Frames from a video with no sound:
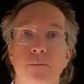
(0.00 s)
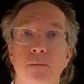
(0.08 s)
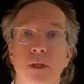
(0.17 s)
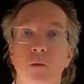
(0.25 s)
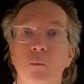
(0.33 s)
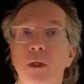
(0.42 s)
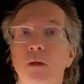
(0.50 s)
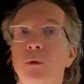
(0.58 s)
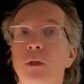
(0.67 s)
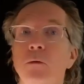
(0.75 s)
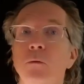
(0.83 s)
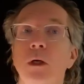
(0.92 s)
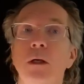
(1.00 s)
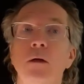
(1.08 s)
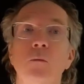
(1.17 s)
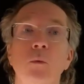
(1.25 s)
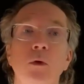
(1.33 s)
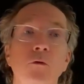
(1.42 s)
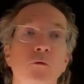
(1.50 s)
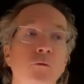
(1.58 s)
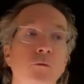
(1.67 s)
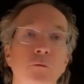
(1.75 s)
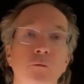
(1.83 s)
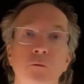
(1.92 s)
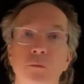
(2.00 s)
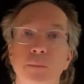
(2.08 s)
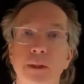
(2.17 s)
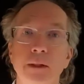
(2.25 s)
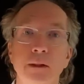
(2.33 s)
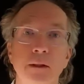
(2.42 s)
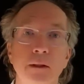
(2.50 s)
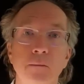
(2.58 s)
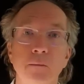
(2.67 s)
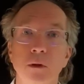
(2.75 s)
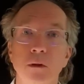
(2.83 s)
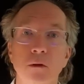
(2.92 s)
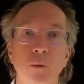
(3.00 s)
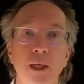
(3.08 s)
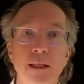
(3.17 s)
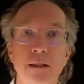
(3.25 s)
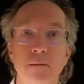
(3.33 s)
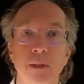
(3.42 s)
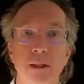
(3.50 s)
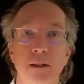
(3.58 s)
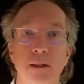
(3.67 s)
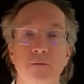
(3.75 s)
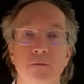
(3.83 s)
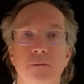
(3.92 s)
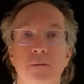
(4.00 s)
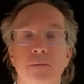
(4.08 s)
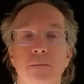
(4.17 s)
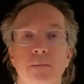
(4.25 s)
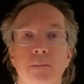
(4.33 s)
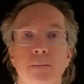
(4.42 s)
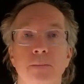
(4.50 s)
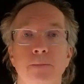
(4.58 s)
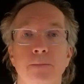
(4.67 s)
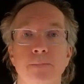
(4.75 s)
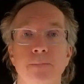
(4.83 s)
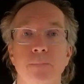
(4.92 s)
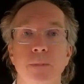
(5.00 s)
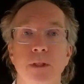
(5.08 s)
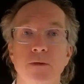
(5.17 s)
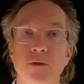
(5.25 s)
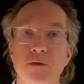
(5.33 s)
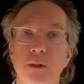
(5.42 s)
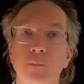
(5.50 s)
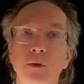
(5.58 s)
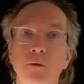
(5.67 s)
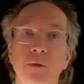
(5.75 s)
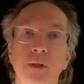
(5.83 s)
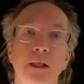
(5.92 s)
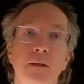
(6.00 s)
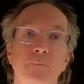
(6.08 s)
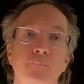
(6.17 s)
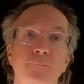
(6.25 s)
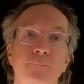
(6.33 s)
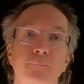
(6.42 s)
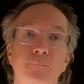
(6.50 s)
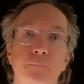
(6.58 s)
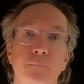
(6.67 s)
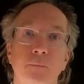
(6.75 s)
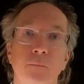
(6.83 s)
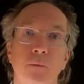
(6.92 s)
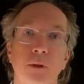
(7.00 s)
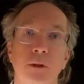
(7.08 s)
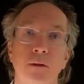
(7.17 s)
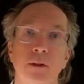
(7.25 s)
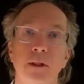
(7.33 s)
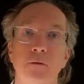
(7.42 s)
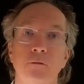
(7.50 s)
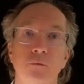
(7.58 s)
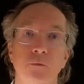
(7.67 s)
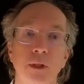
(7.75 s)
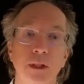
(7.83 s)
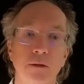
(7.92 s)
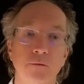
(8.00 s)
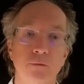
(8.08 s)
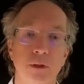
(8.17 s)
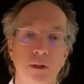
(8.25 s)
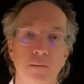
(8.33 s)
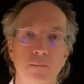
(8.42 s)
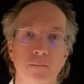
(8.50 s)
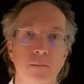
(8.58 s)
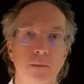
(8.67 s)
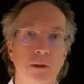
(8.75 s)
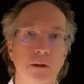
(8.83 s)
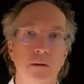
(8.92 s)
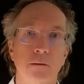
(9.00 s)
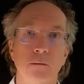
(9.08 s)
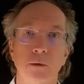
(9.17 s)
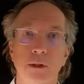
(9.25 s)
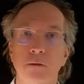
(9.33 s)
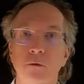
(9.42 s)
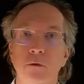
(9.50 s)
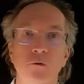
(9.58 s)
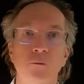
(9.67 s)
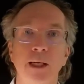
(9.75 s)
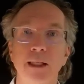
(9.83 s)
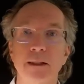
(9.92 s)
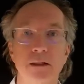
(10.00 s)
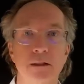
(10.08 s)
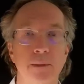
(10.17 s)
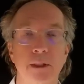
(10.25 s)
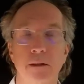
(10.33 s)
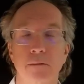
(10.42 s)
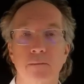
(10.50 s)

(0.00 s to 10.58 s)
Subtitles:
And what I really wanted was to be more awake in my life, to simplify, to get free from whatever is binding me.